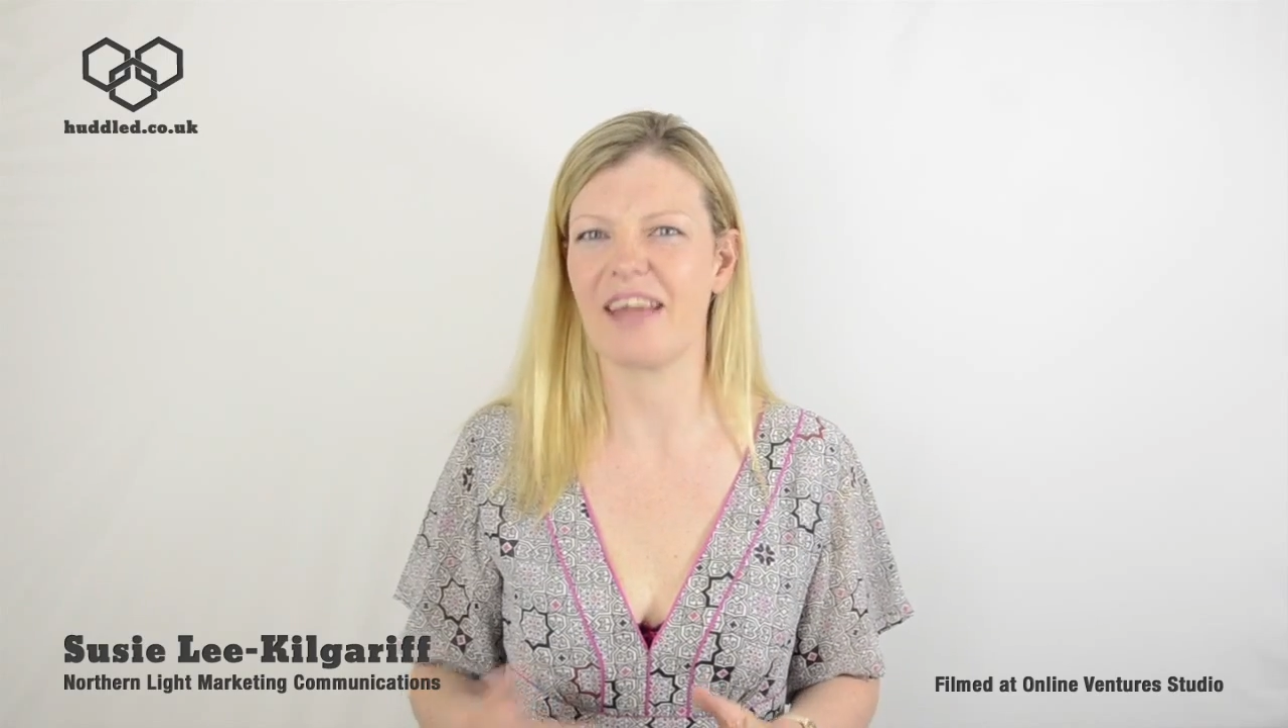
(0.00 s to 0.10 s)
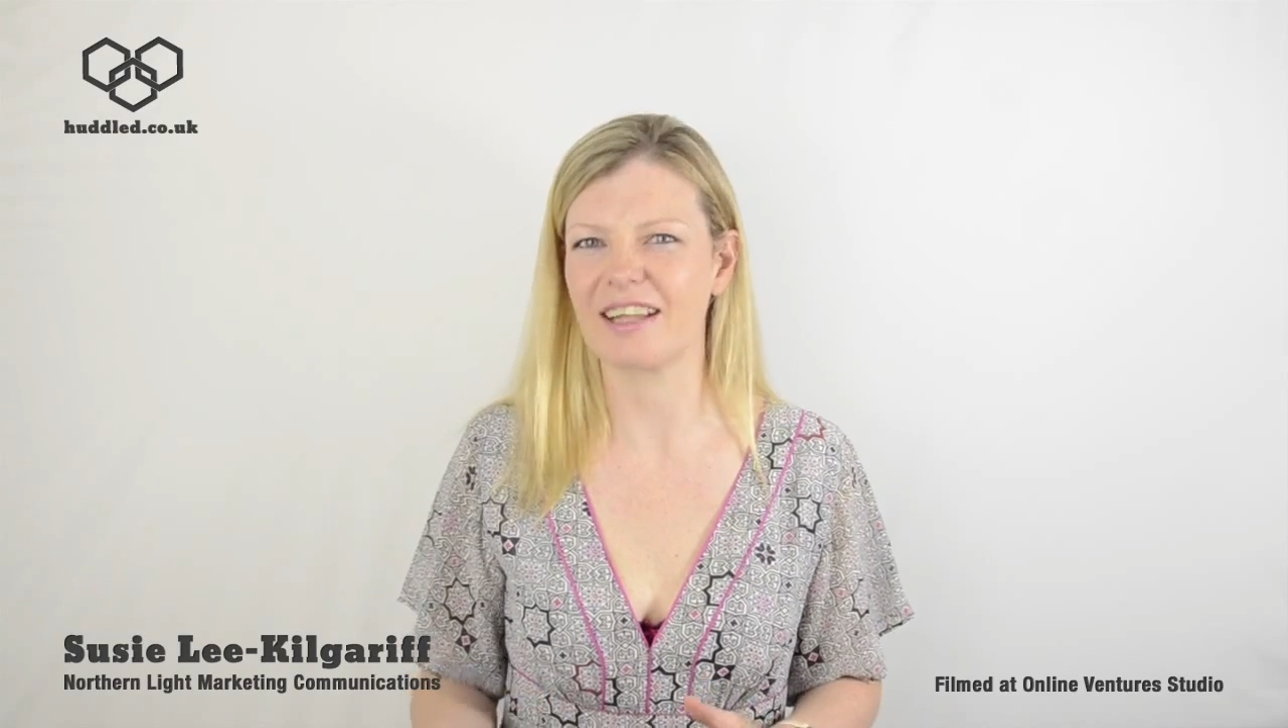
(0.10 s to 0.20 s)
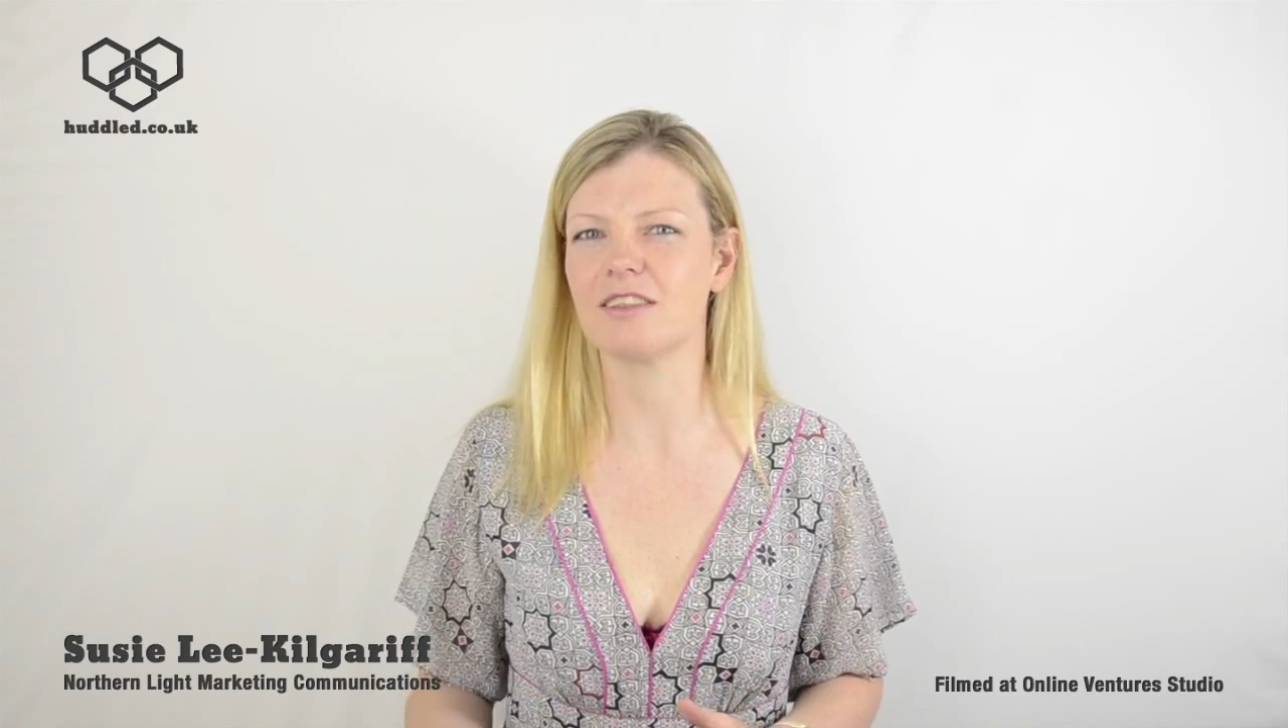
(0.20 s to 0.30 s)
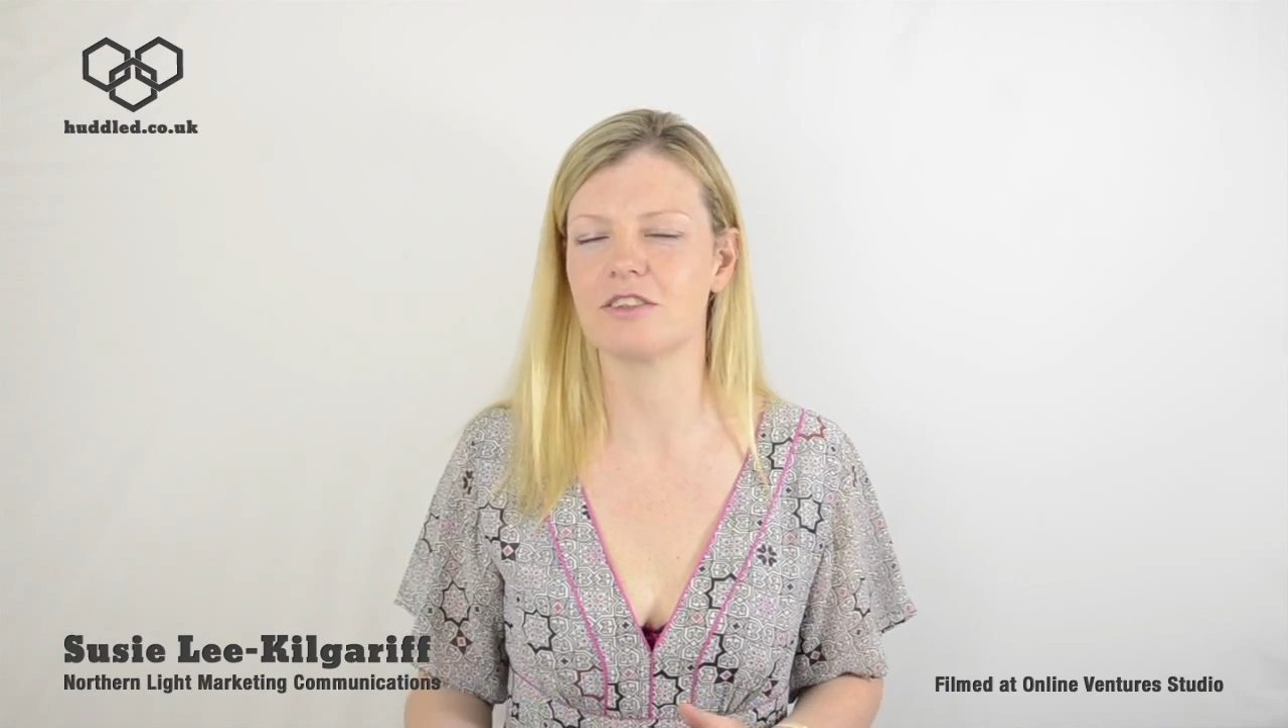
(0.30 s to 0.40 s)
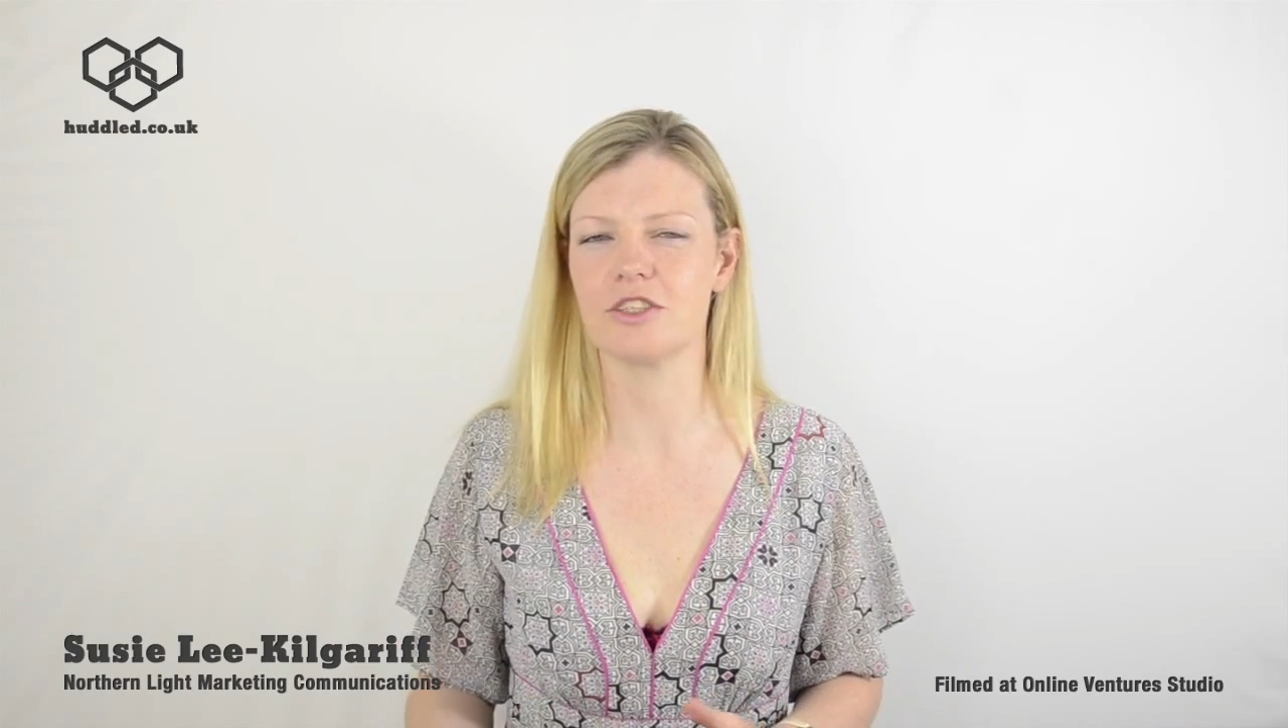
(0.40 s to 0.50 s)

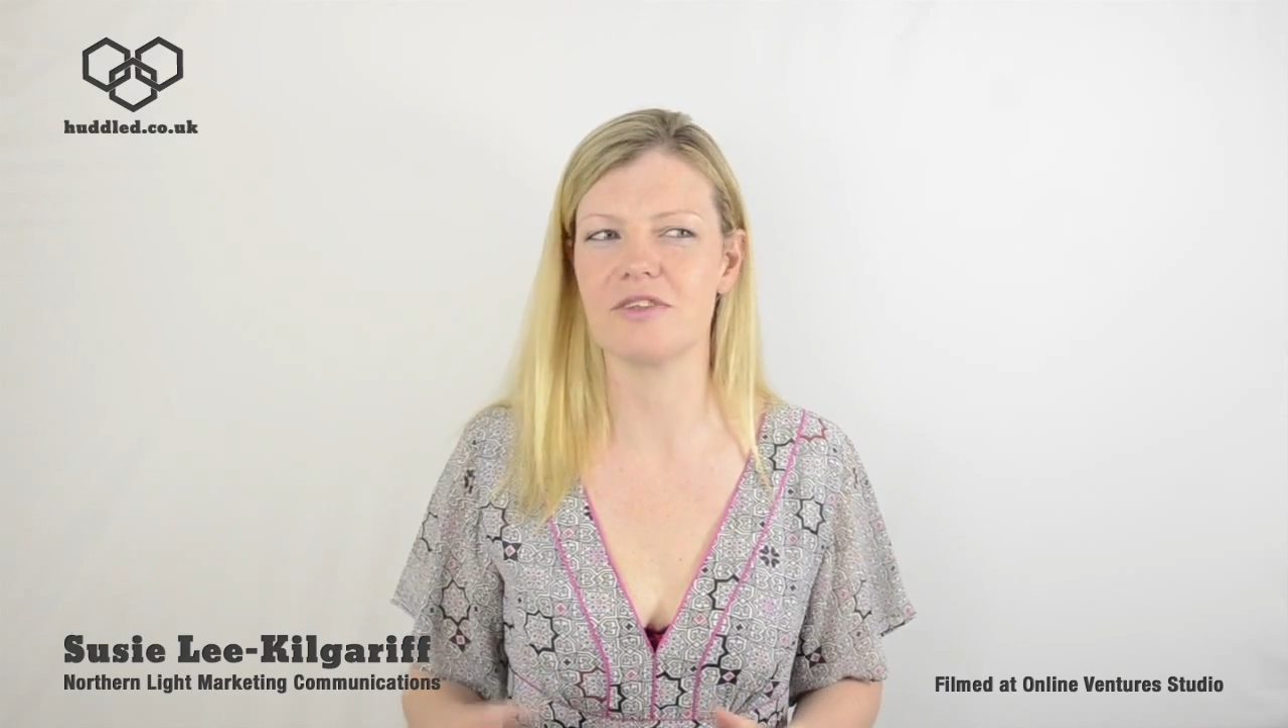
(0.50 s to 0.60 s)
that'll do,